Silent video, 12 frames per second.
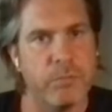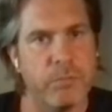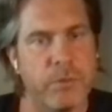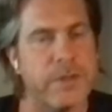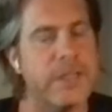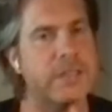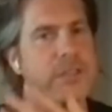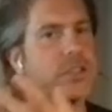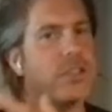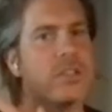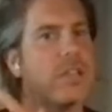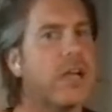But that's
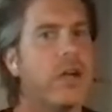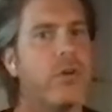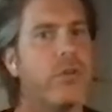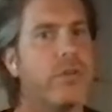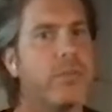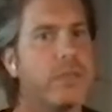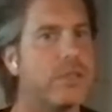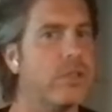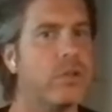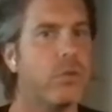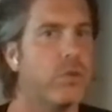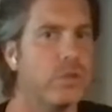just how the
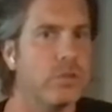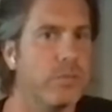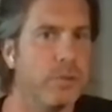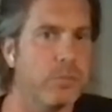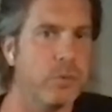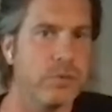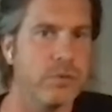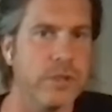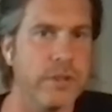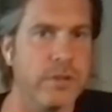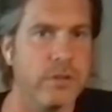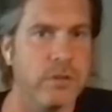material wants to be put
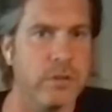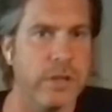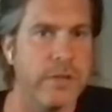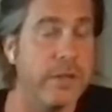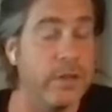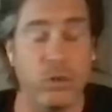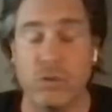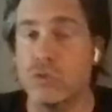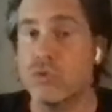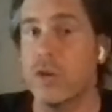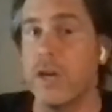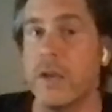together. And then you
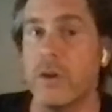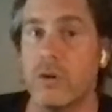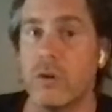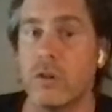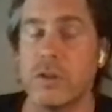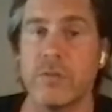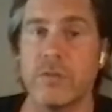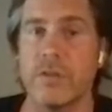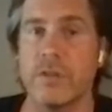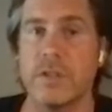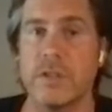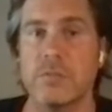try all
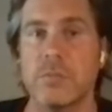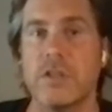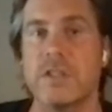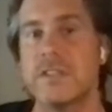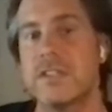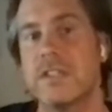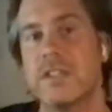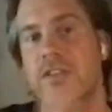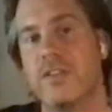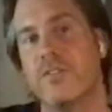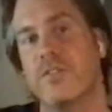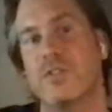different things, but it's still
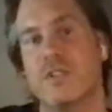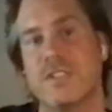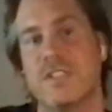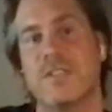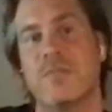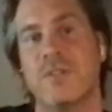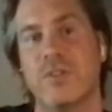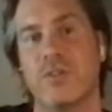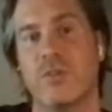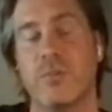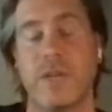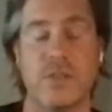the first assembly you
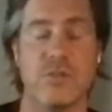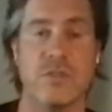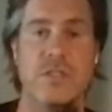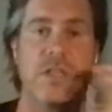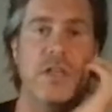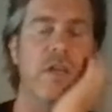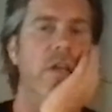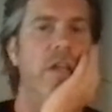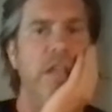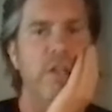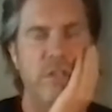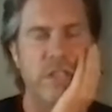go back to and say,
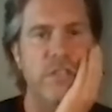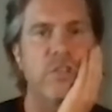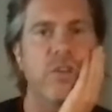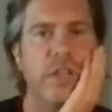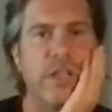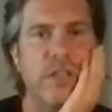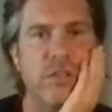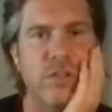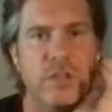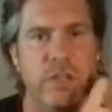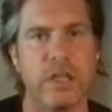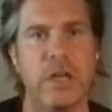that's actually
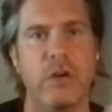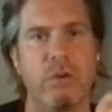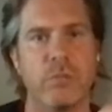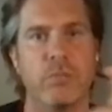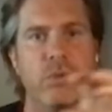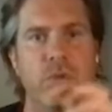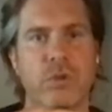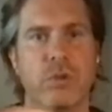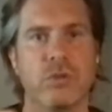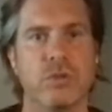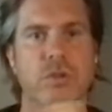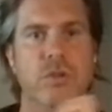interesting how you put
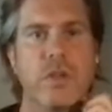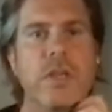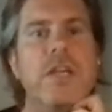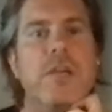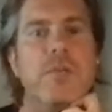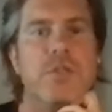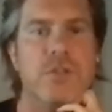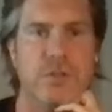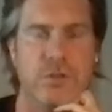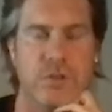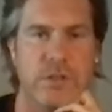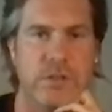those
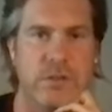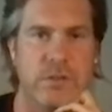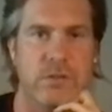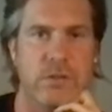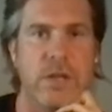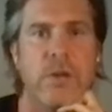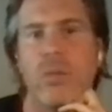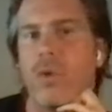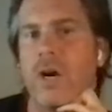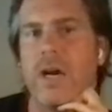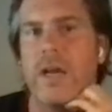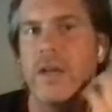images together. And
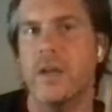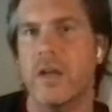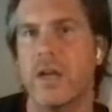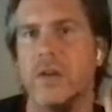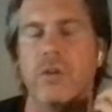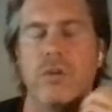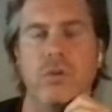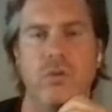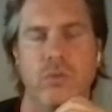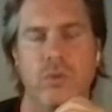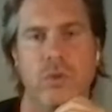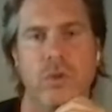why, I don't know.